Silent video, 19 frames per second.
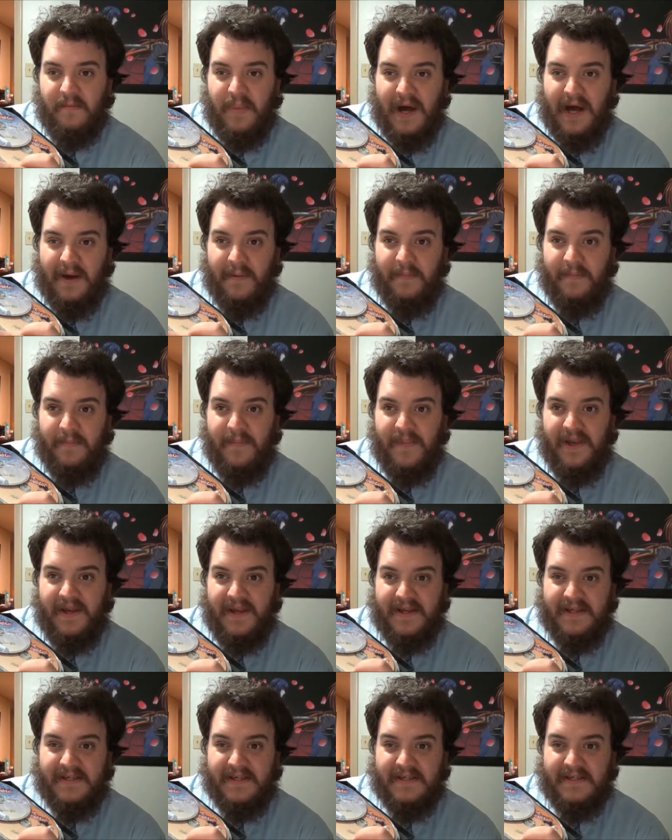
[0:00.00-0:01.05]
pop the
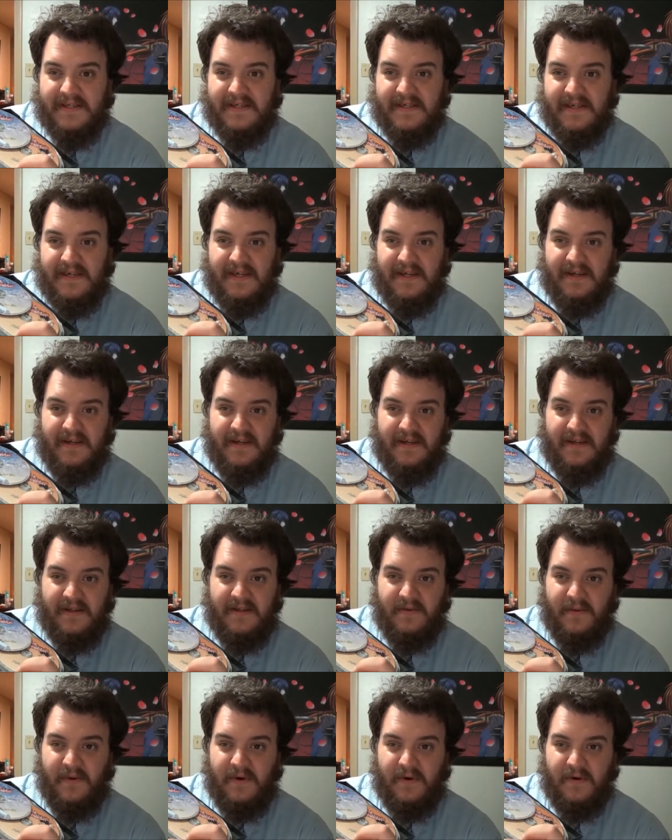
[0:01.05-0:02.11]
discs in
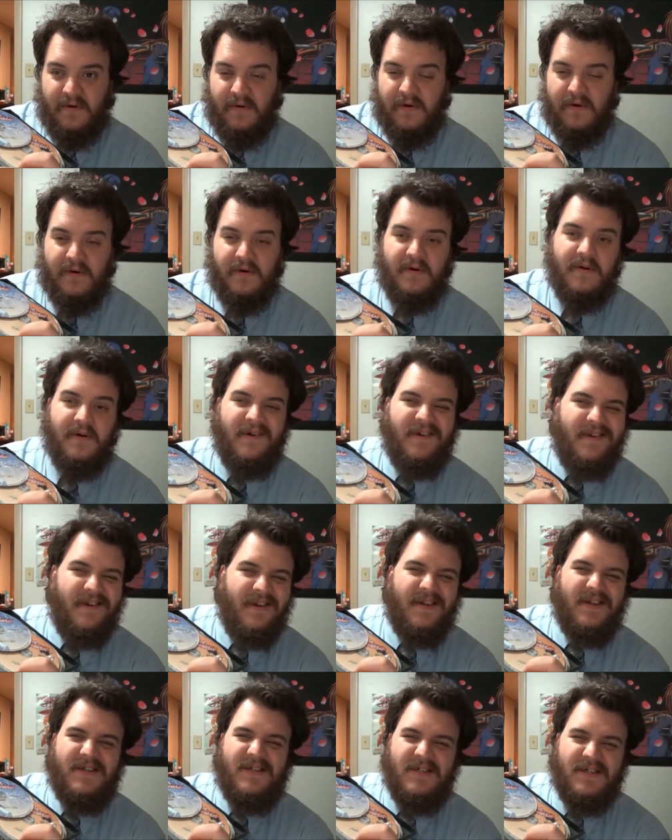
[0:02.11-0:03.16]
the wrong order, and
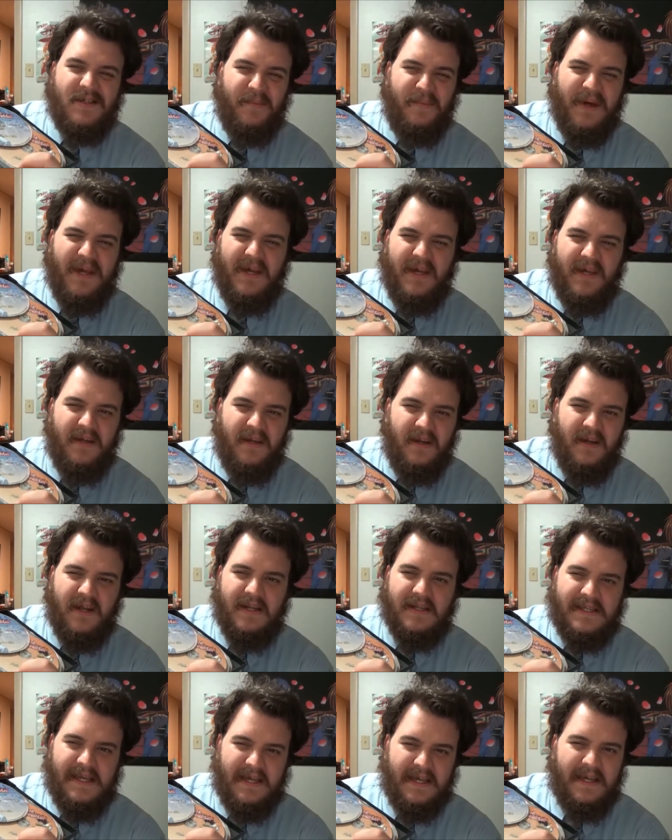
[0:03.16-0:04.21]
it's just a pain. You got
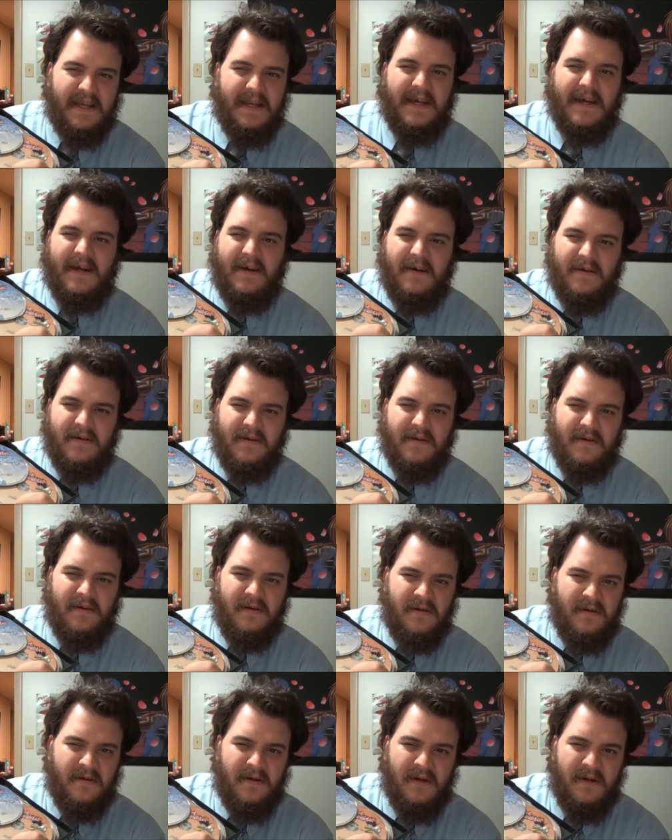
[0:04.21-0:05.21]
to take it out, and